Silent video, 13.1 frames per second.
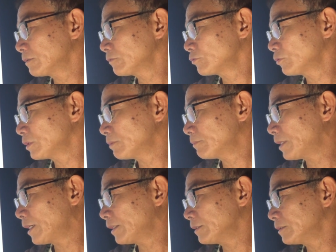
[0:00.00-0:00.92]
sodium
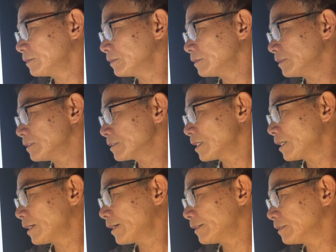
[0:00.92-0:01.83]
ion is
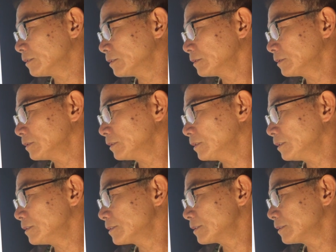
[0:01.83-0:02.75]
higher
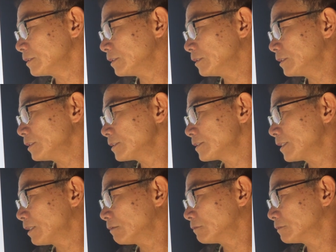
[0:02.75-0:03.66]
in this
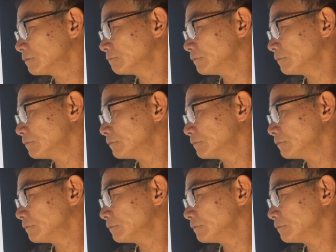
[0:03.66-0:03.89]
cell